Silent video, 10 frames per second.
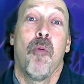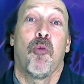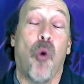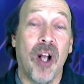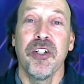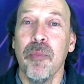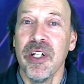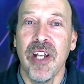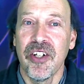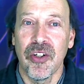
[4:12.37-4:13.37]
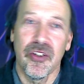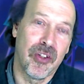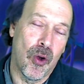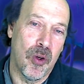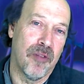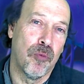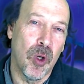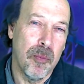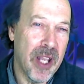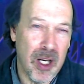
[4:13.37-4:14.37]
quantum in nature. So if
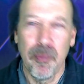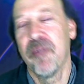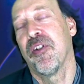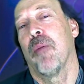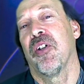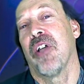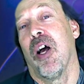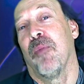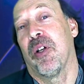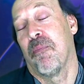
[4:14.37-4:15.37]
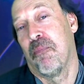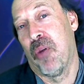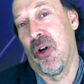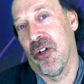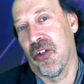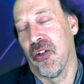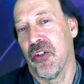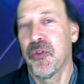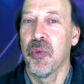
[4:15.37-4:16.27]
we're made up of subatomic particles,